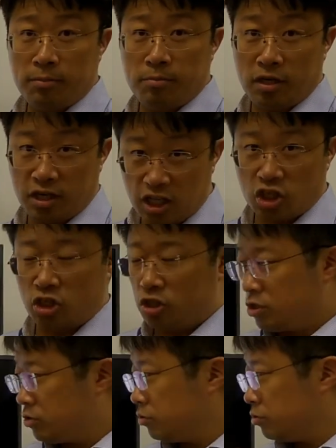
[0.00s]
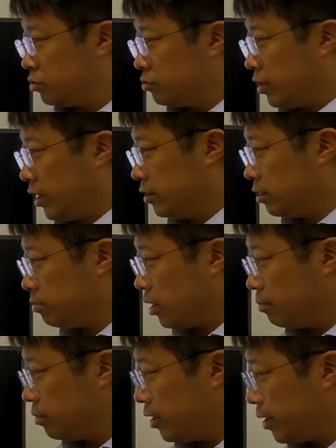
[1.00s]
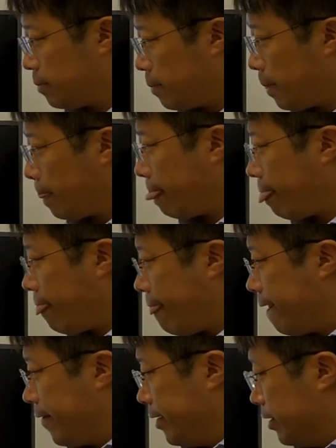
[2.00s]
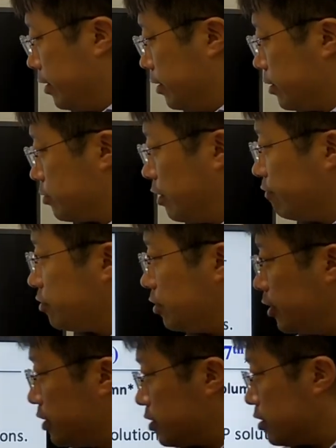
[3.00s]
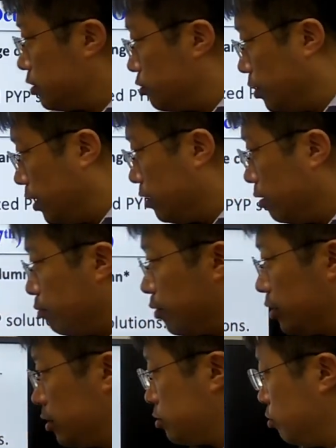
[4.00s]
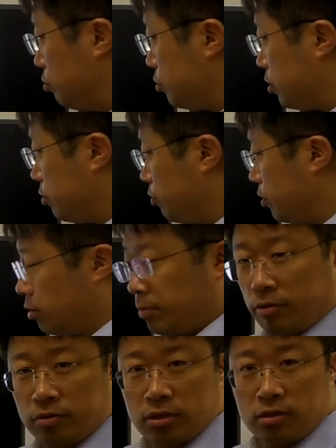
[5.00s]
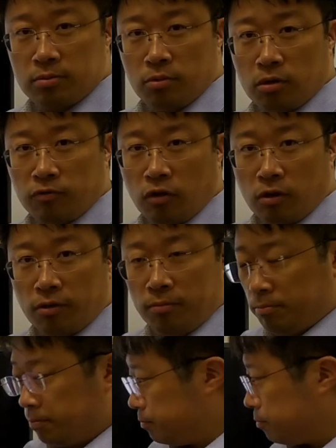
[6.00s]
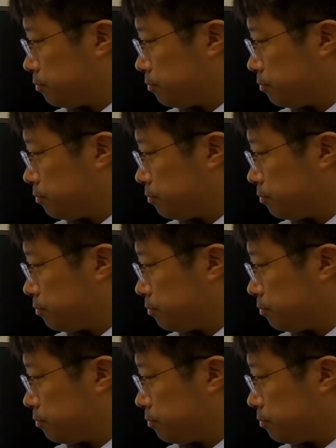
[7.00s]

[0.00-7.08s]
milliliters to handle properly. So after this, you end up with the solution with about this small volume.